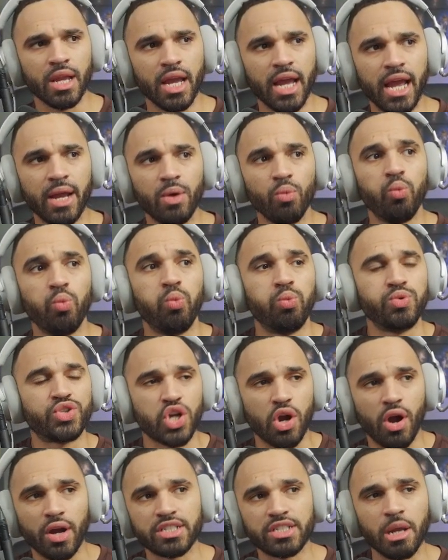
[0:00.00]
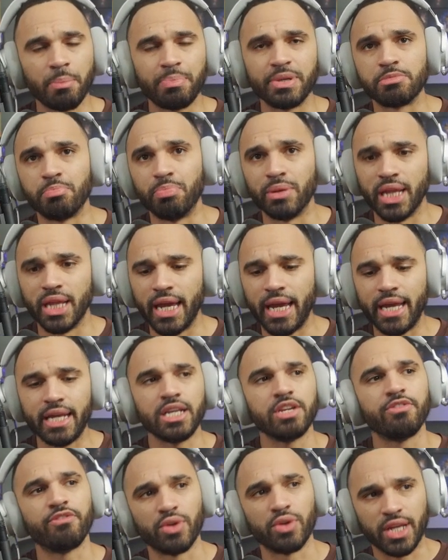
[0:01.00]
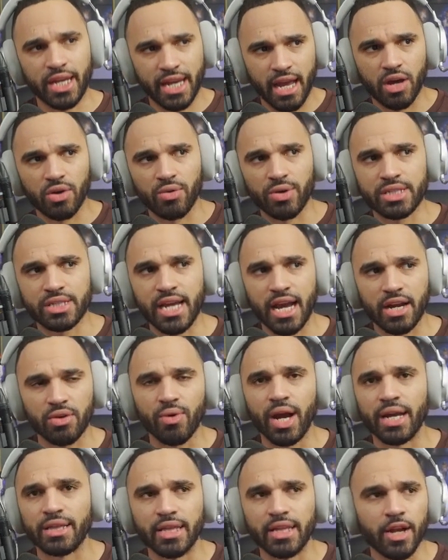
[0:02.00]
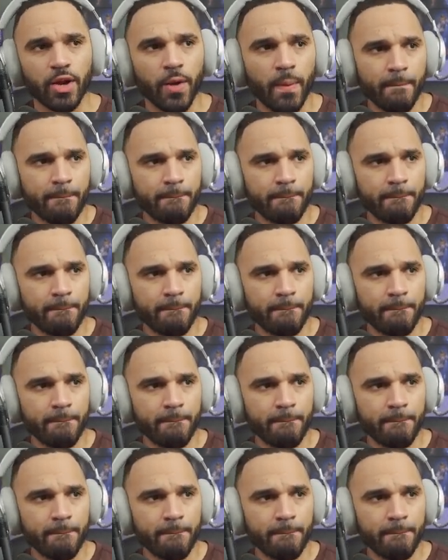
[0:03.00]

and charged up his blade for the counterattack right there.